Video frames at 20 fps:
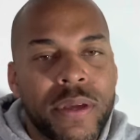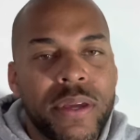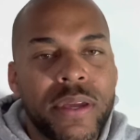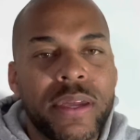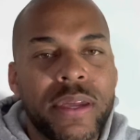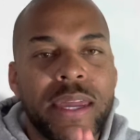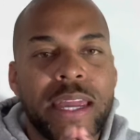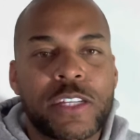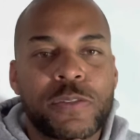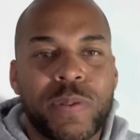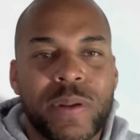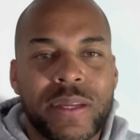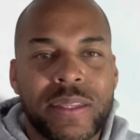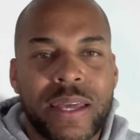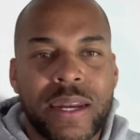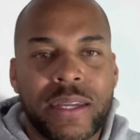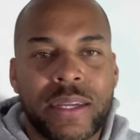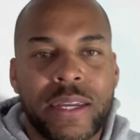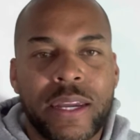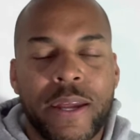explain that
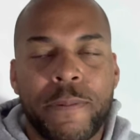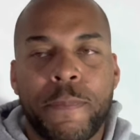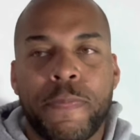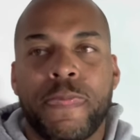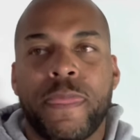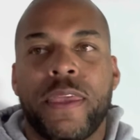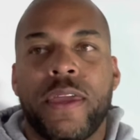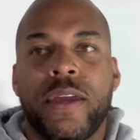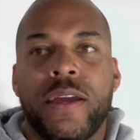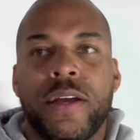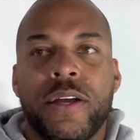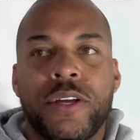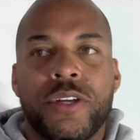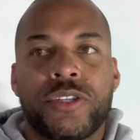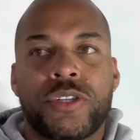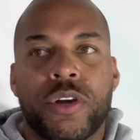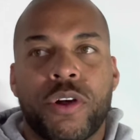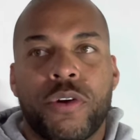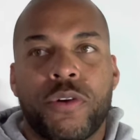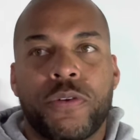again.
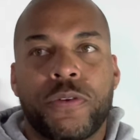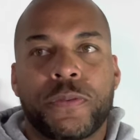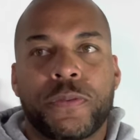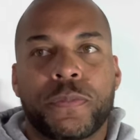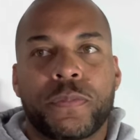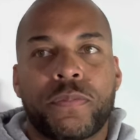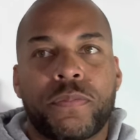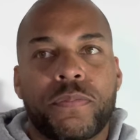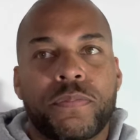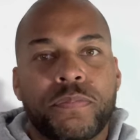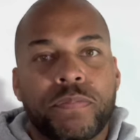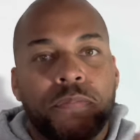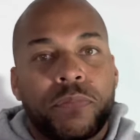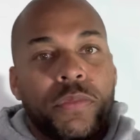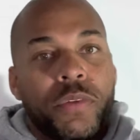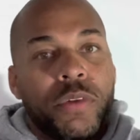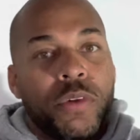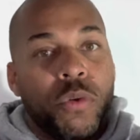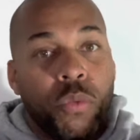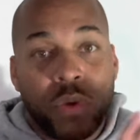So,
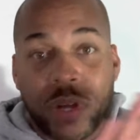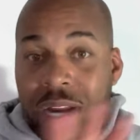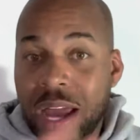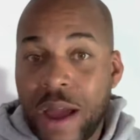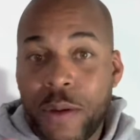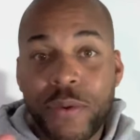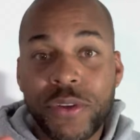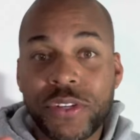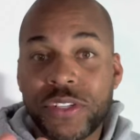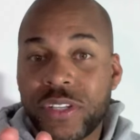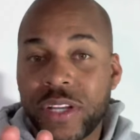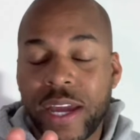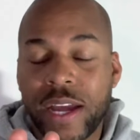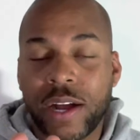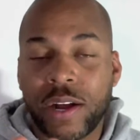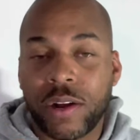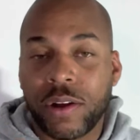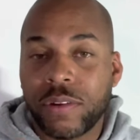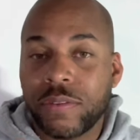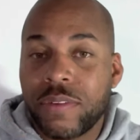when I was
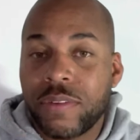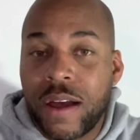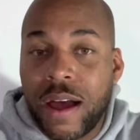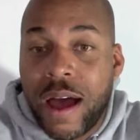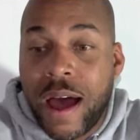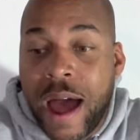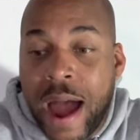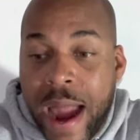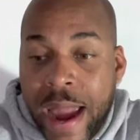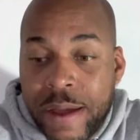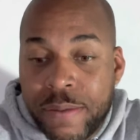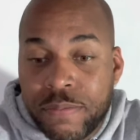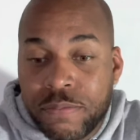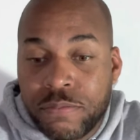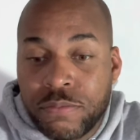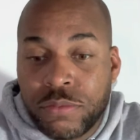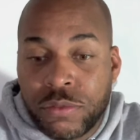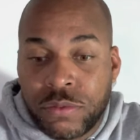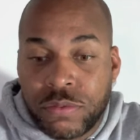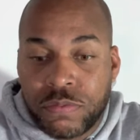there, I
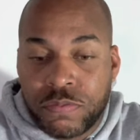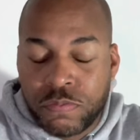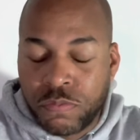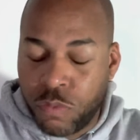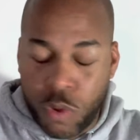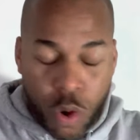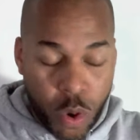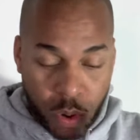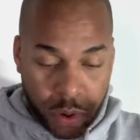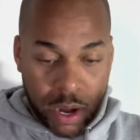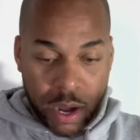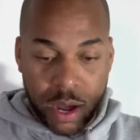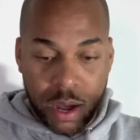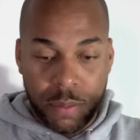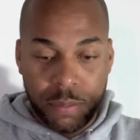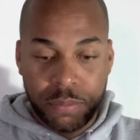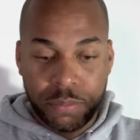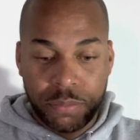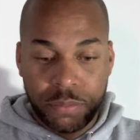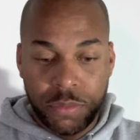woke
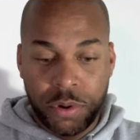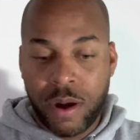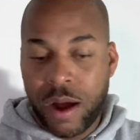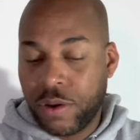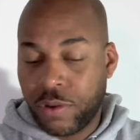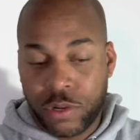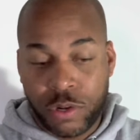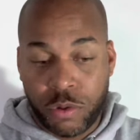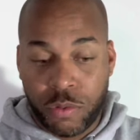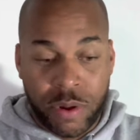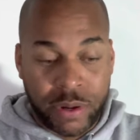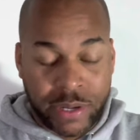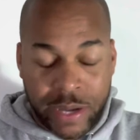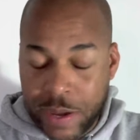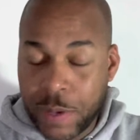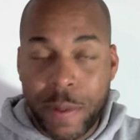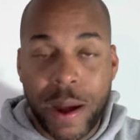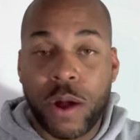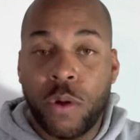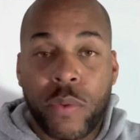up, or I don't know what came to
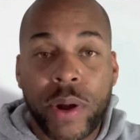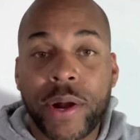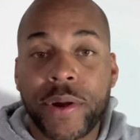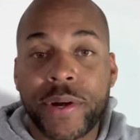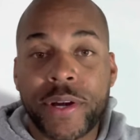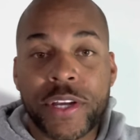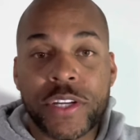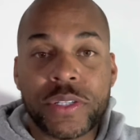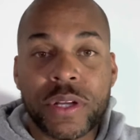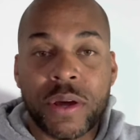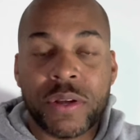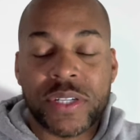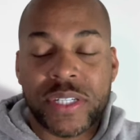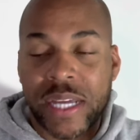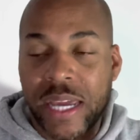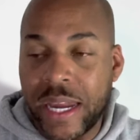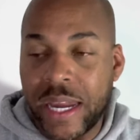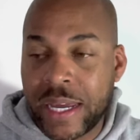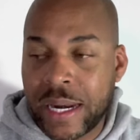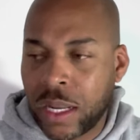my awareness, I'll
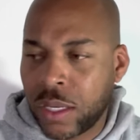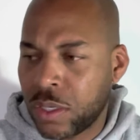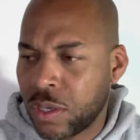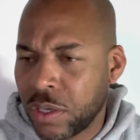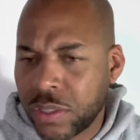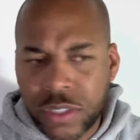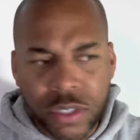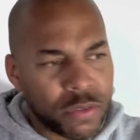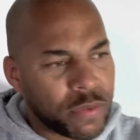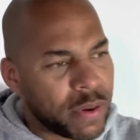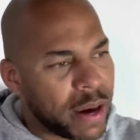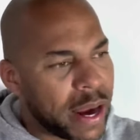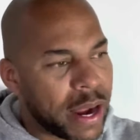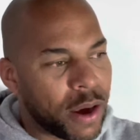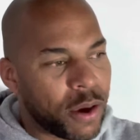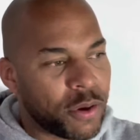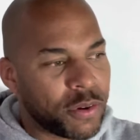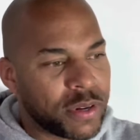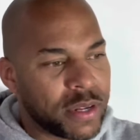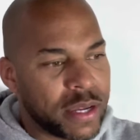say, and I looked
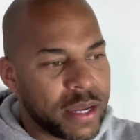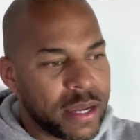around.